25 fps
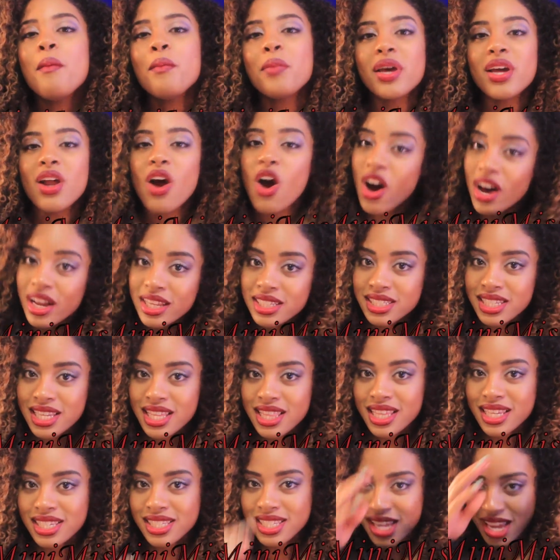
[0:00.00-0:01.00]
But on
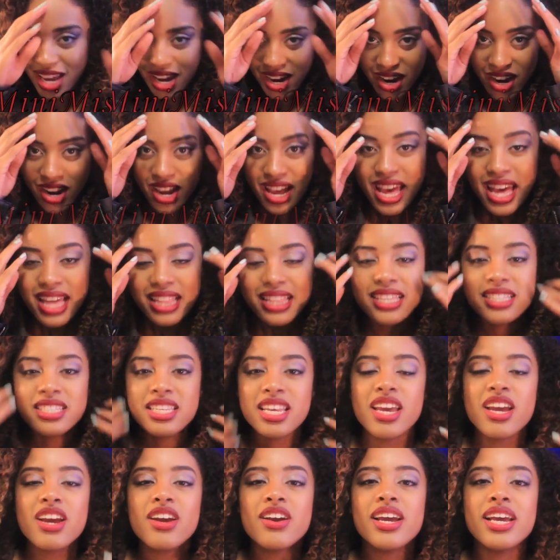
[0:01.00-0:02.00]
to this hair.
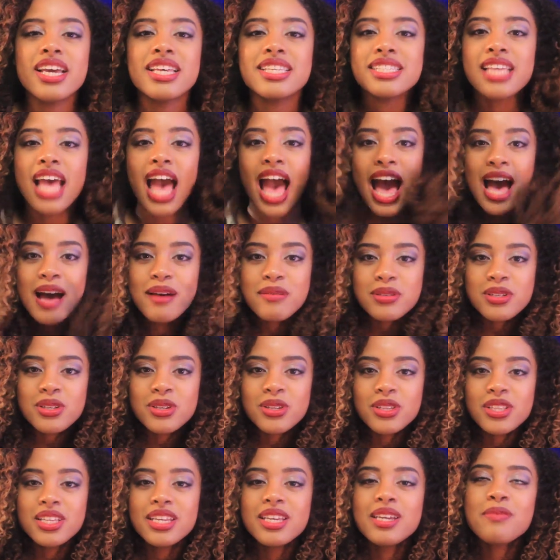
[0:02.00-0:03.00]
This hair is
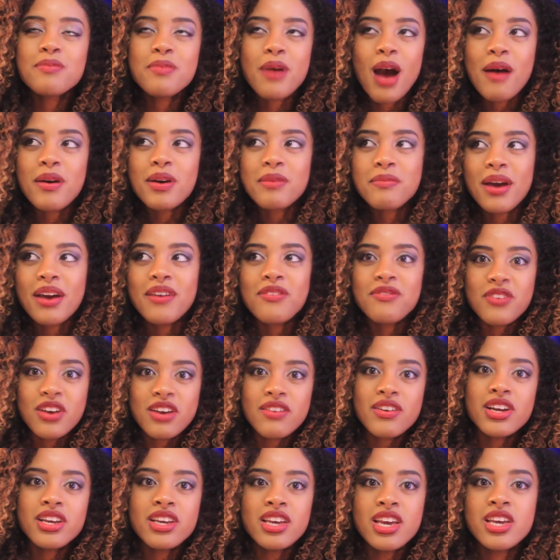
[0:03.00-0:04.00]
absolutely probably my
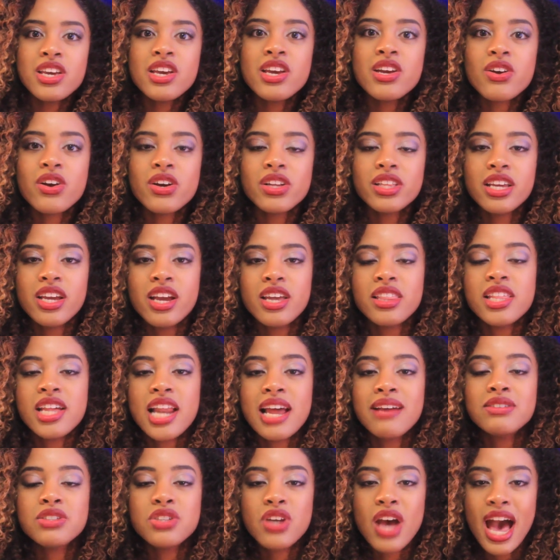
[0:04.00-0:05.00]
favorite kinky curly hair
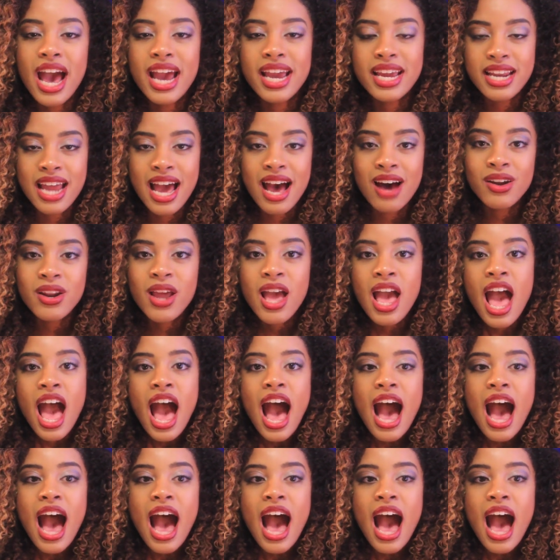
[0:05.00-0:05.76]
that I've tried out.